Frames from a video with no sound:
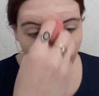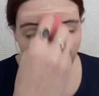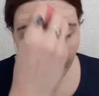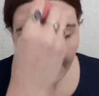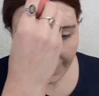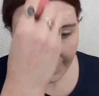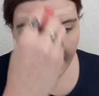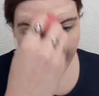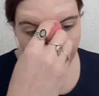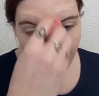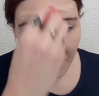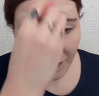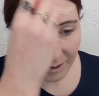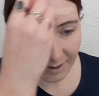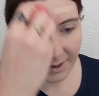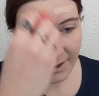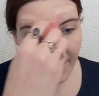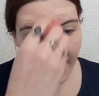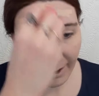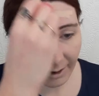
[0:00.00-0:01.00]
And as you
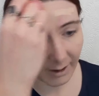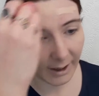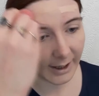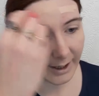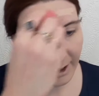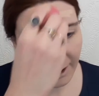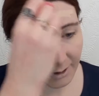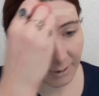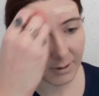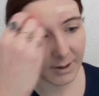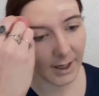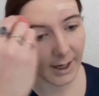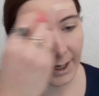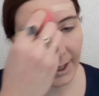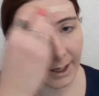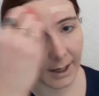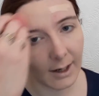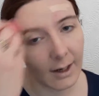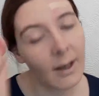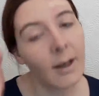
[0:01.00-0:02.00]
can tell, I use
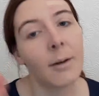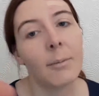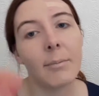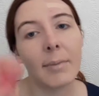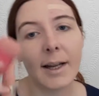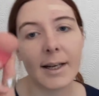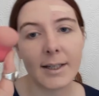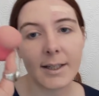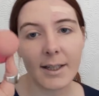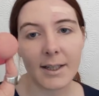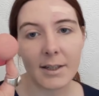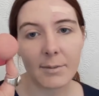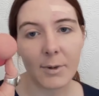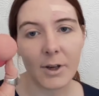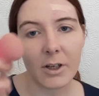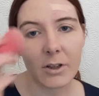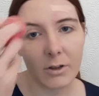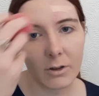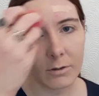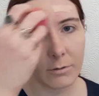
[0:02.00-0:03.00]
a blending
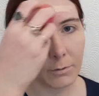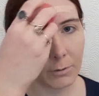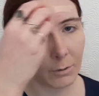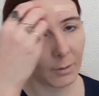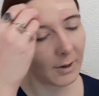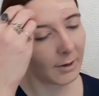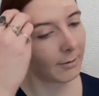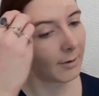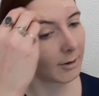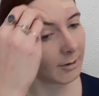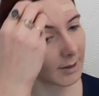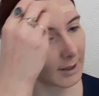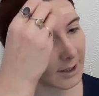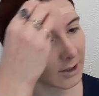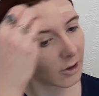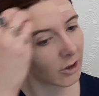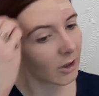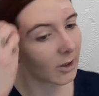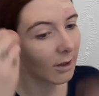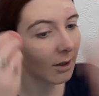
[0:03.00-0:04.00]
sponge for my
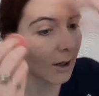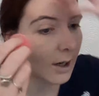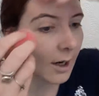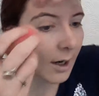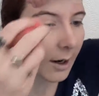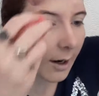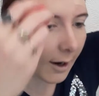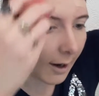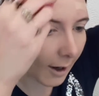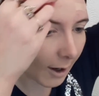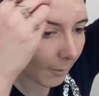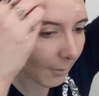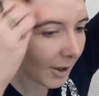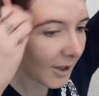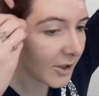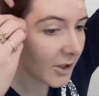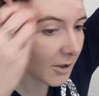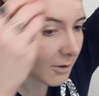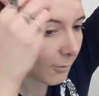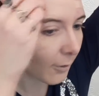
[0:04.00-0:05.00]
foundation.
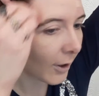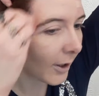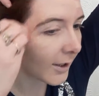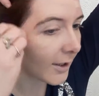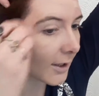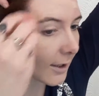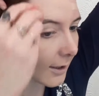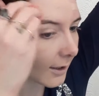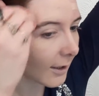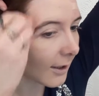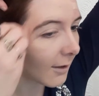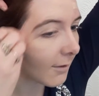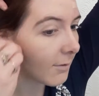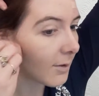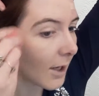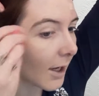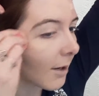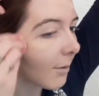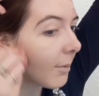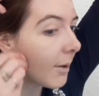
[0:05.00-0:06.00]
I just find it gives
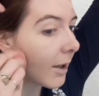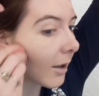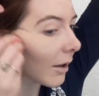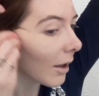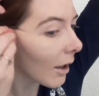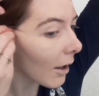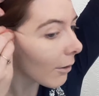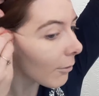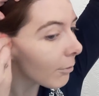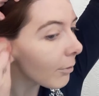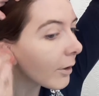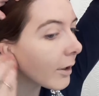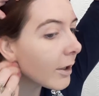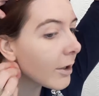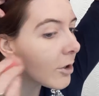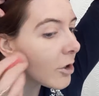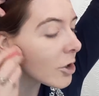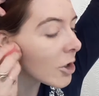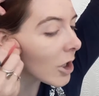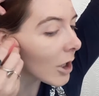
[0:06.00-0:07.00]
a better
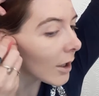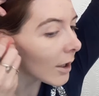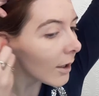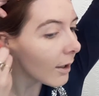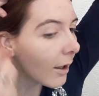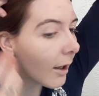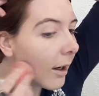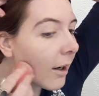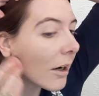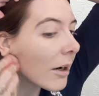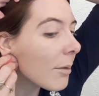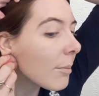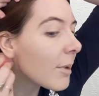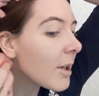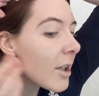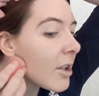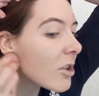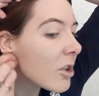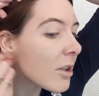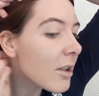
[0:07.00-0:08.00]
coverage.
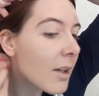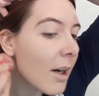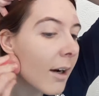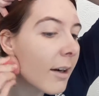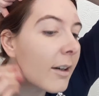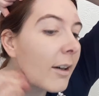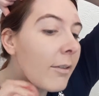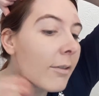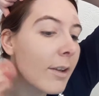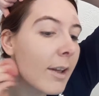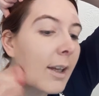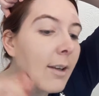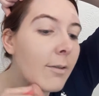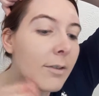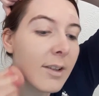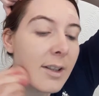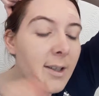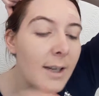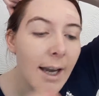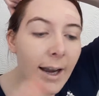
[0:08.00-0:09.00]
It just kind of
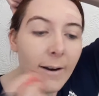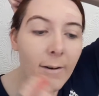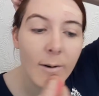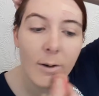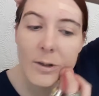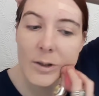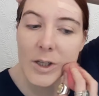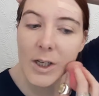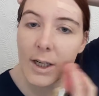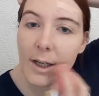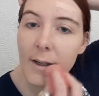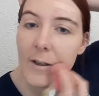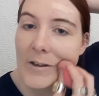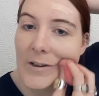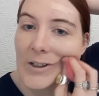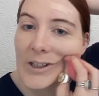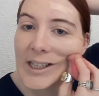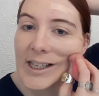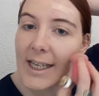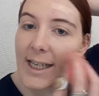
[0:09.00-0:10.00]
evens out a
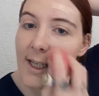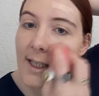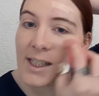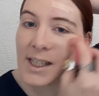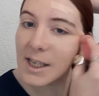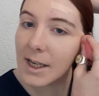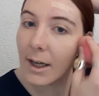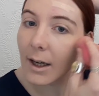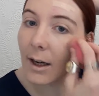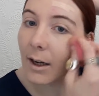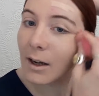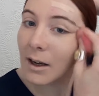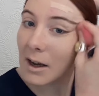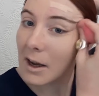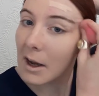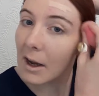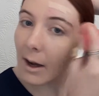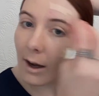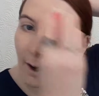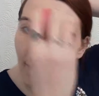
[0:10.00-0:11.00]
lot easier.
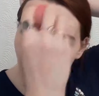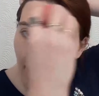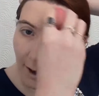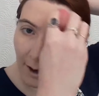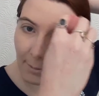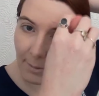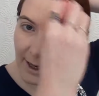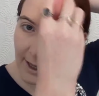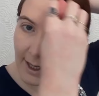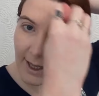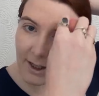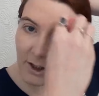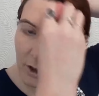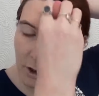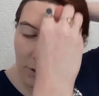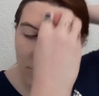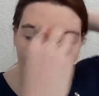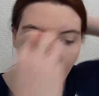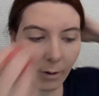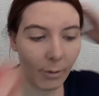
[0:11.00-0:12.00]
And as
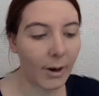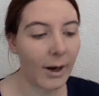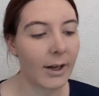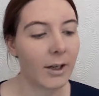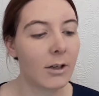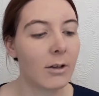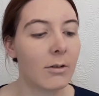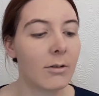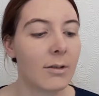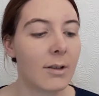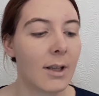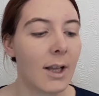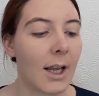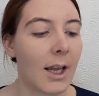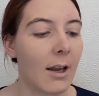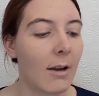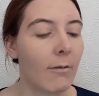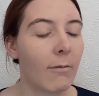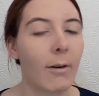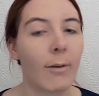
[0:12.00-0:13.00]
you know, I use
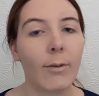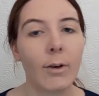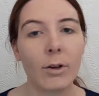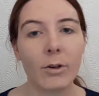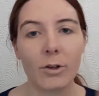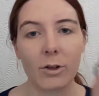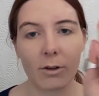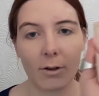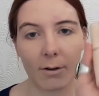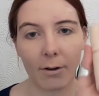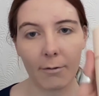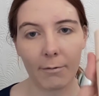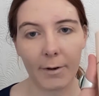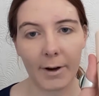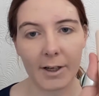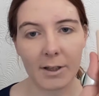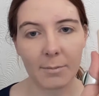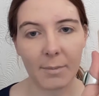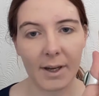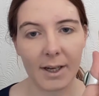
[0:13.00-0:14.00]
the Revolution
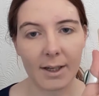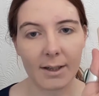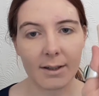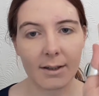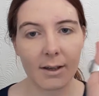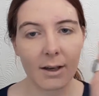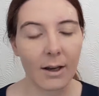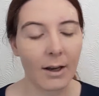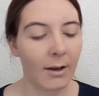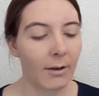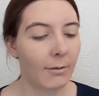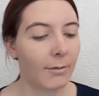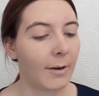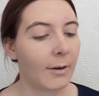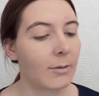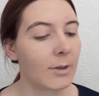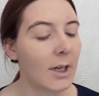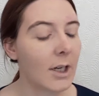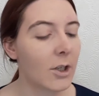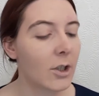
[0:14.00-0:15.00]
Fast Base
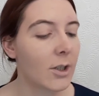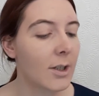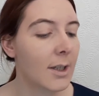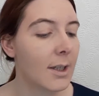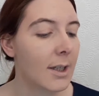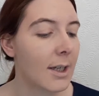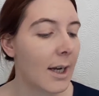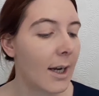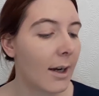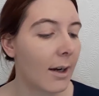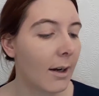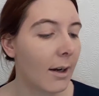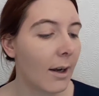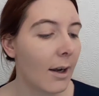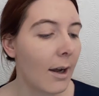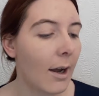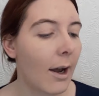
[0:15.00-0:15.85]
foundation stick